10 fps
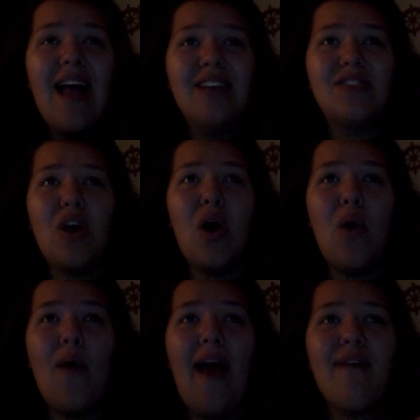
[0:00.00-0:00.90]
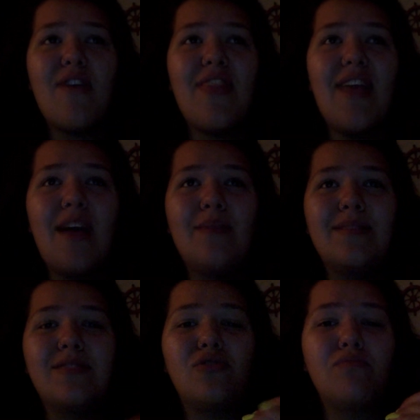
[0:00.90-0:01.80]
So everything
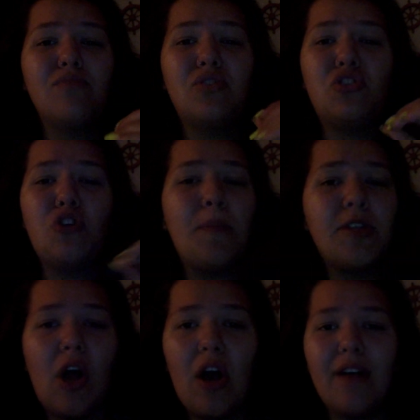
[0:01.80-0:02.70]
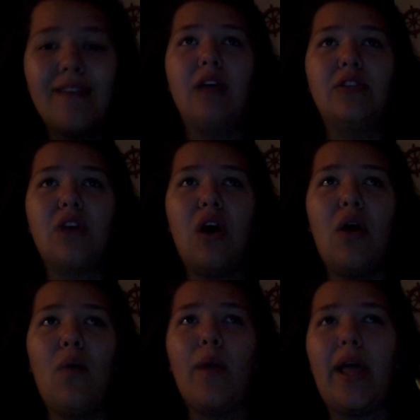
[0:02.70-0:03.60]
was super dark,
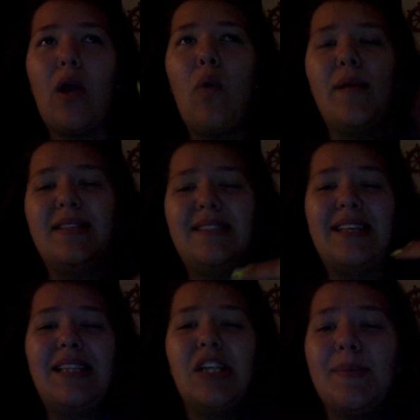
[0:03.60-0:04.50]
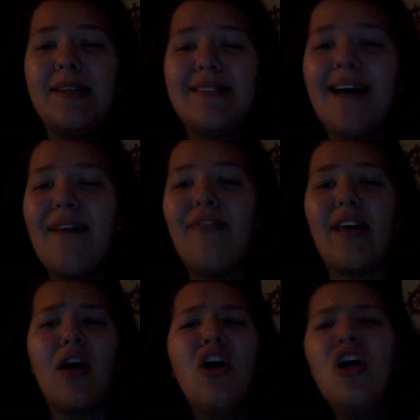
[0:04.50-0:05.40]
so we could only see a little bit of stuff.
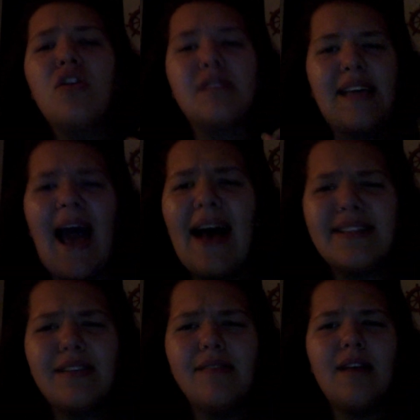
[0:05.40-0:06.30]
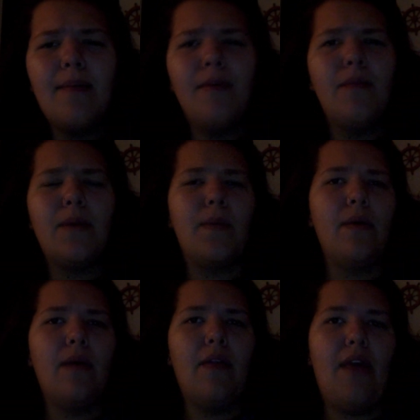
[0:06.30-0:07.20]
Like there's a castle in Dublin
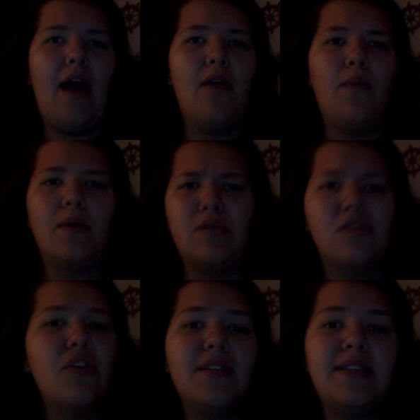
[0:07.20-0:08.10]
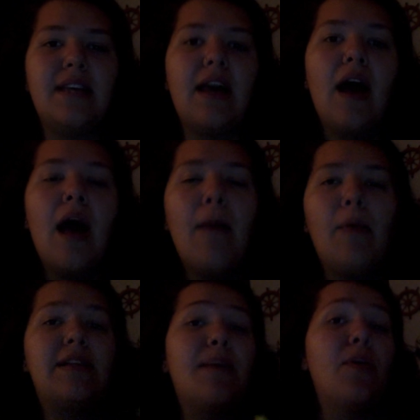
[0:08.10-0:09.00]
that we were supposed to go see, but
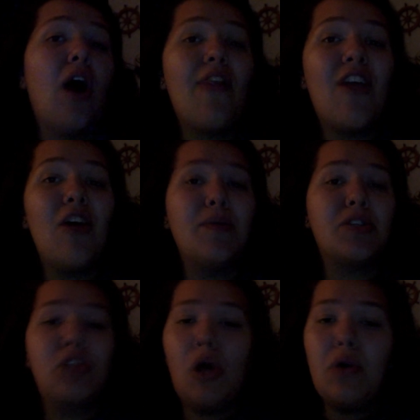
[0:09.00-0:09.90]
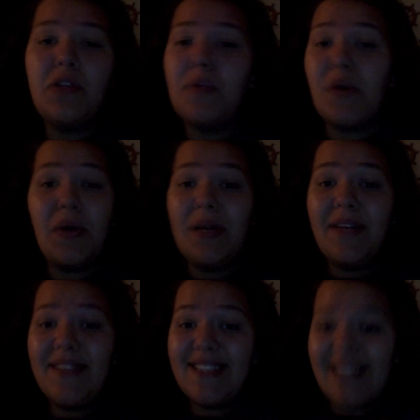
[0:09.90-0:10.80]
by the time we got there, it was closed, so we couldn't
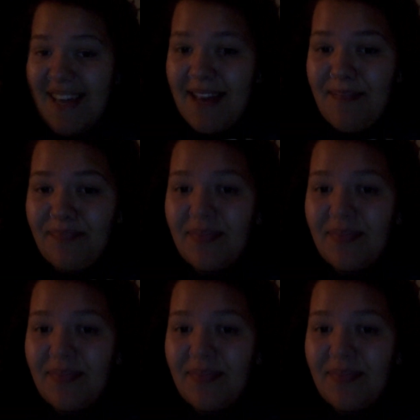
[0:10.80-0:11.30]
even see it.